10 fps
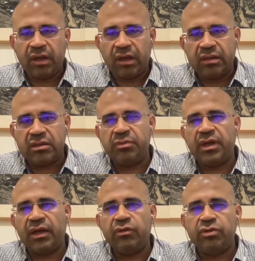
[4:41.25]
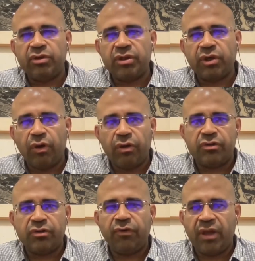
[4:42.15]
the customer acquisition
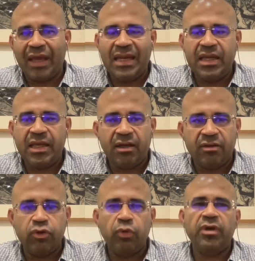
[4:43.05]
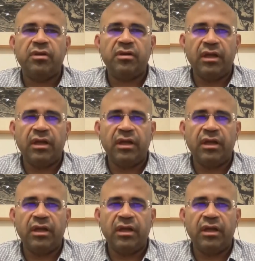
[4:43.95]
cost for any consumer,